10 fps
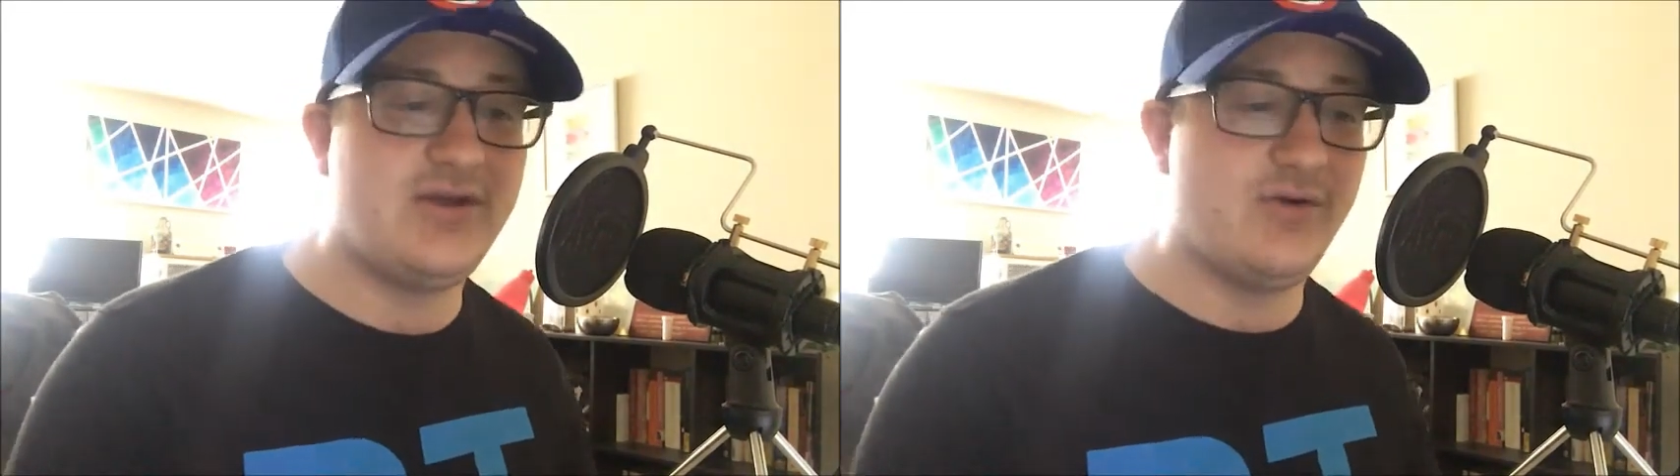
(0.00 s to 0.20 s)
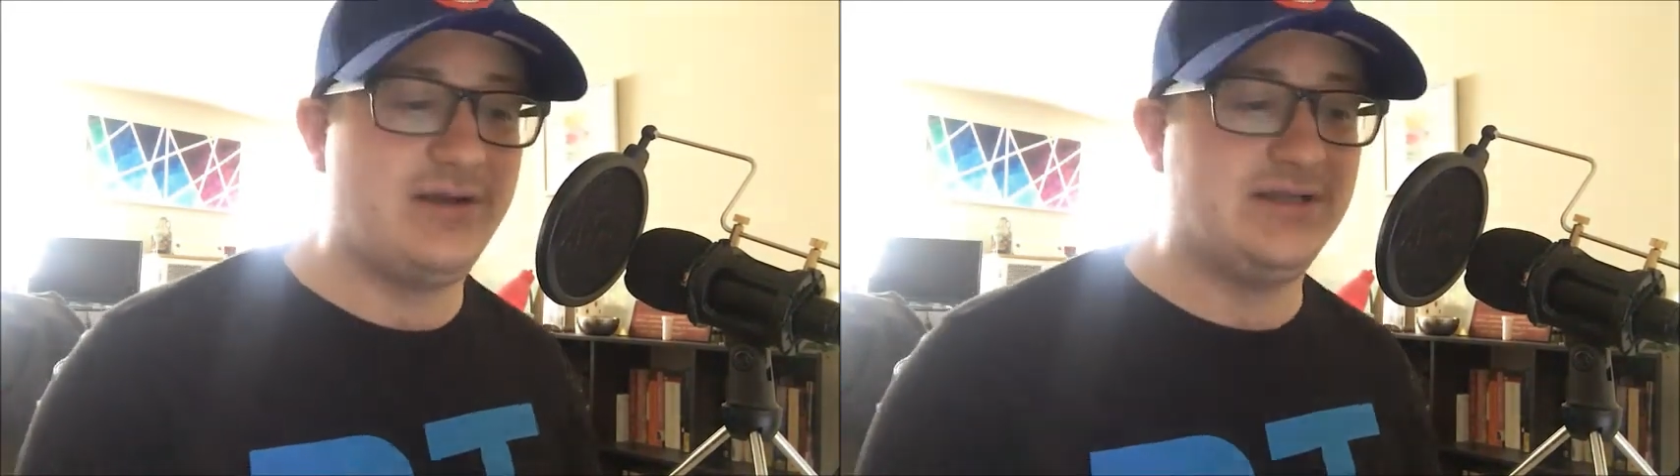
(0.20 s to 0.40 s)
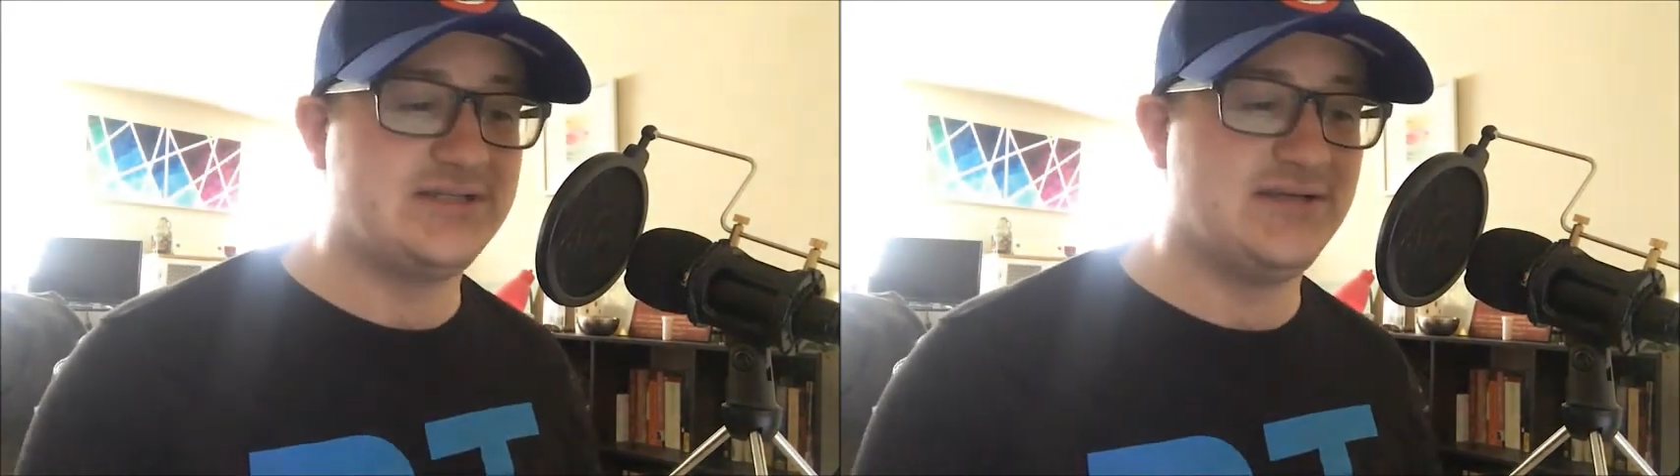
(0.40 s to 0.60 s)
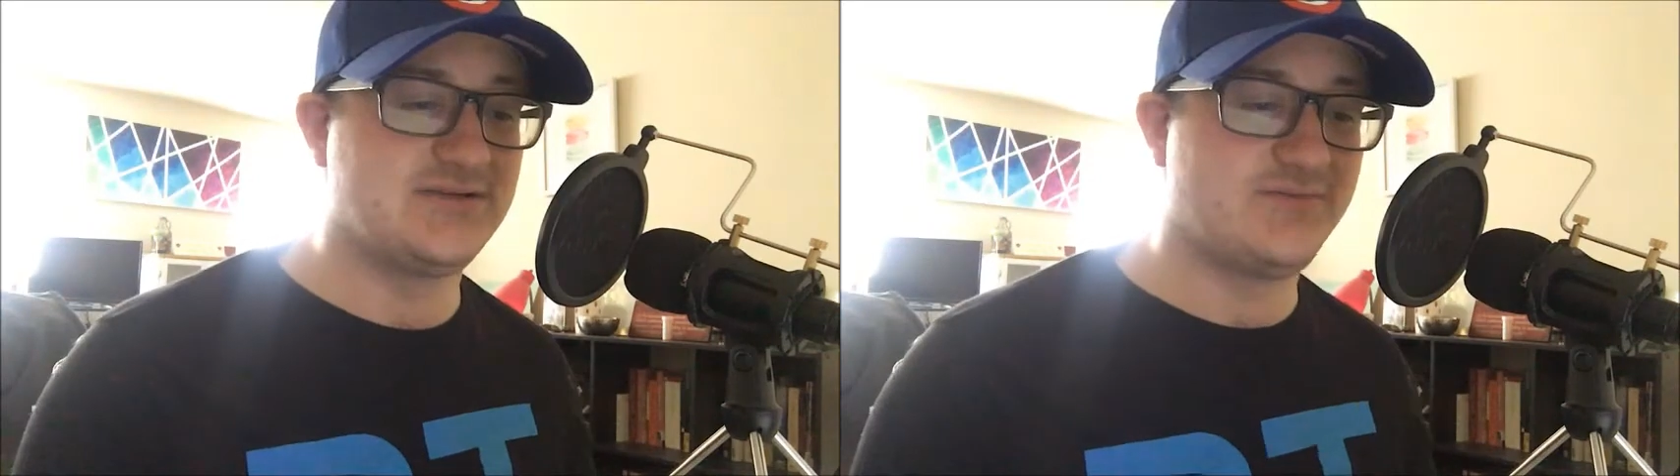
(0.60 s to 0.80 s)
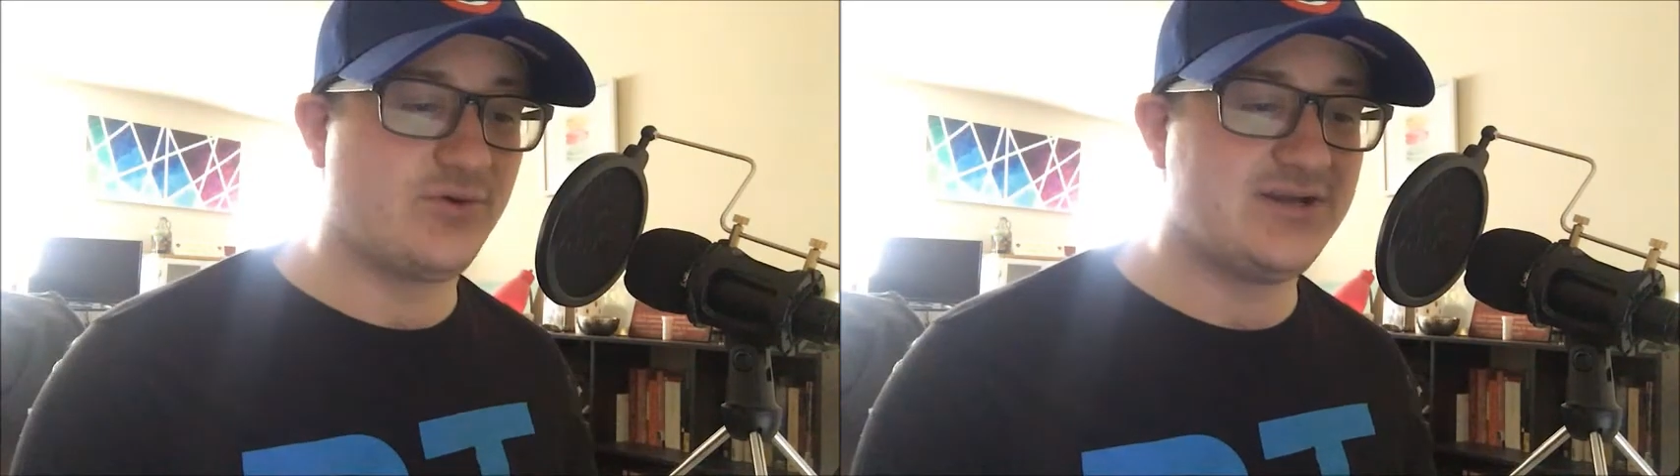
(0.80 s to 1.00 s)
going into
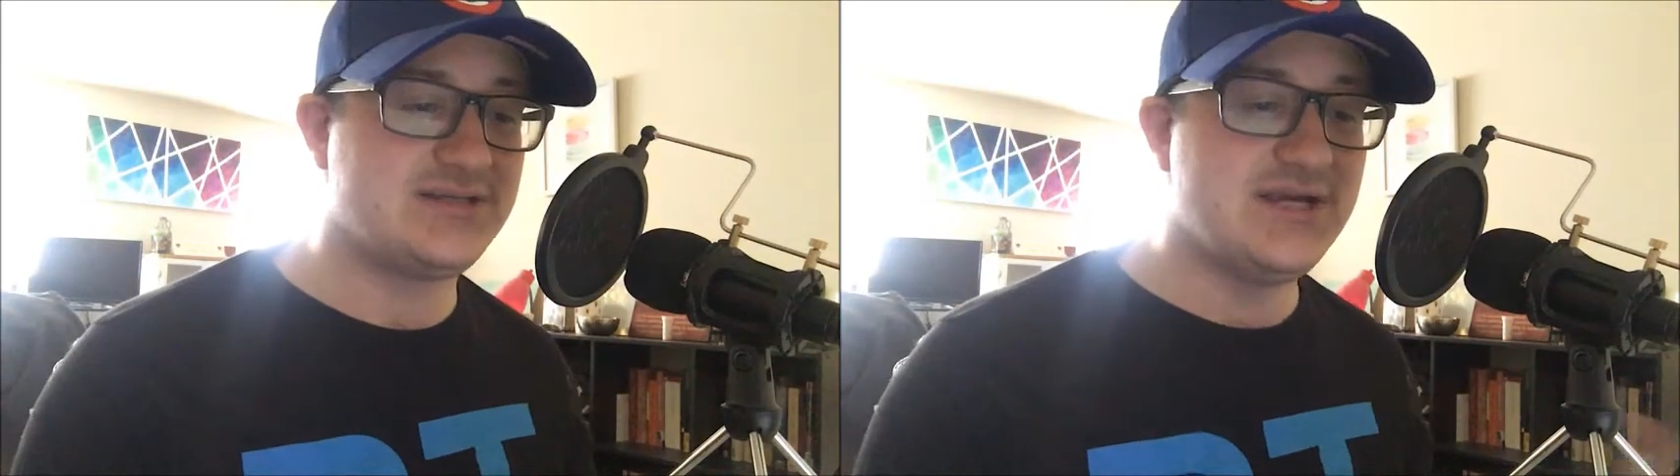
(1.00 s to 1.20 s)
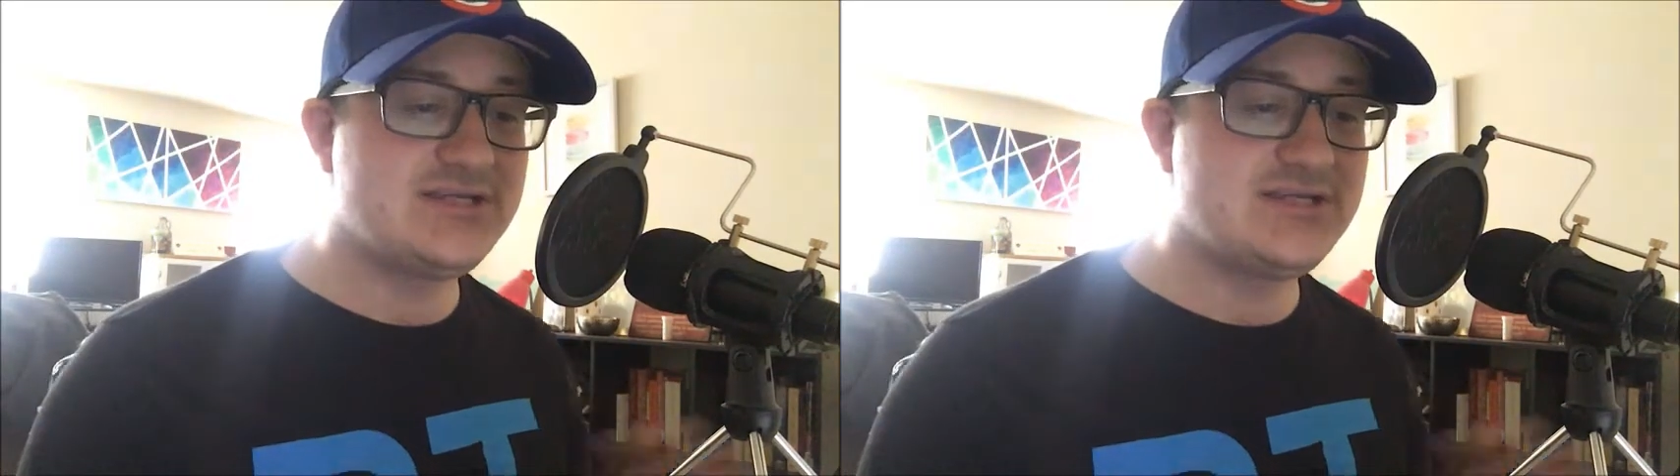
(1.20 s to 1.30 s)
his 40s.